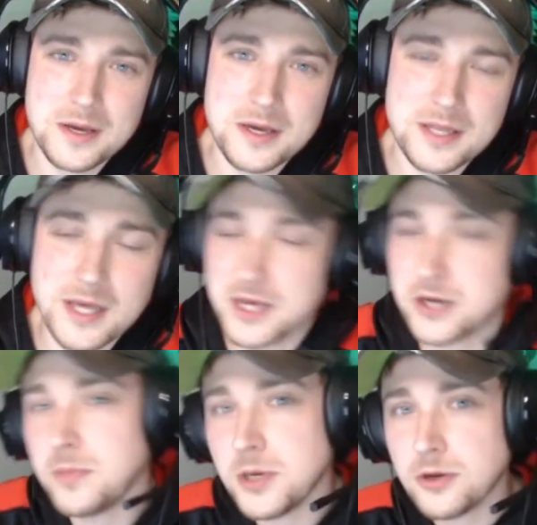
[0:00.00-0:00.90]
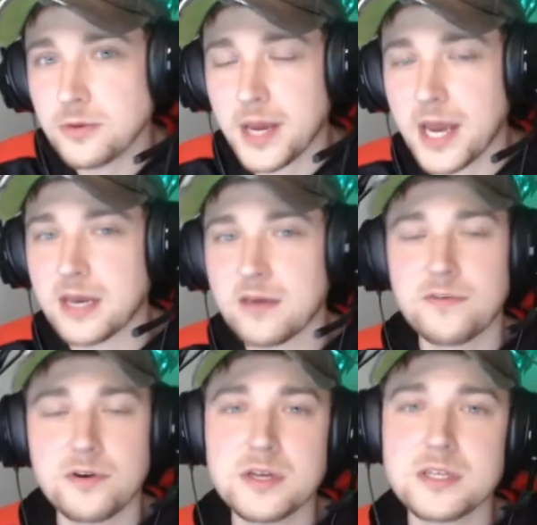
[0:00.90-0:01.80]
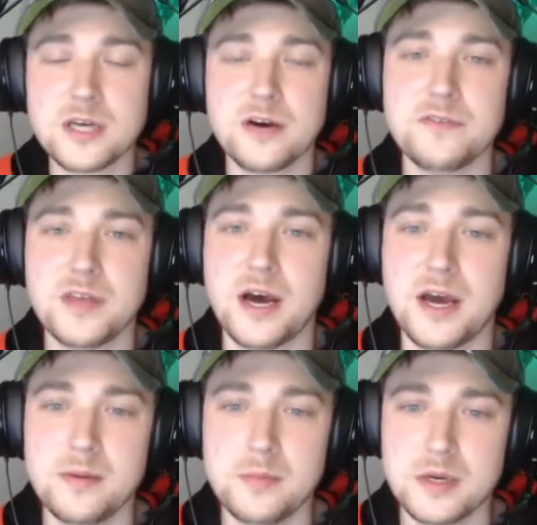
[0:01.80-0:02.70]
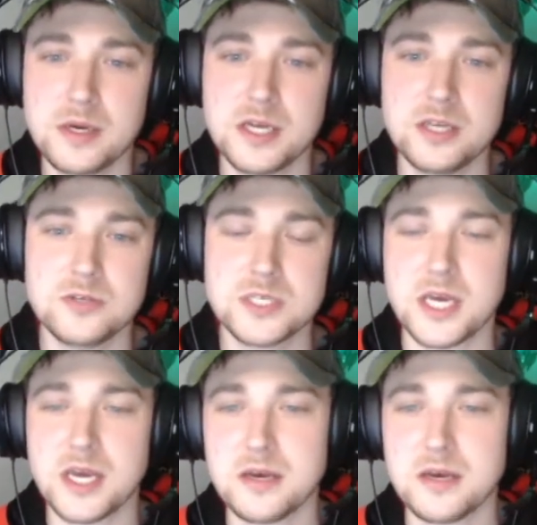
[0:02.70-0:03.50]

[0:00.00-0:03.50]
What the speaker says: Now, that could be good or bad. If you're in a tough time and you say,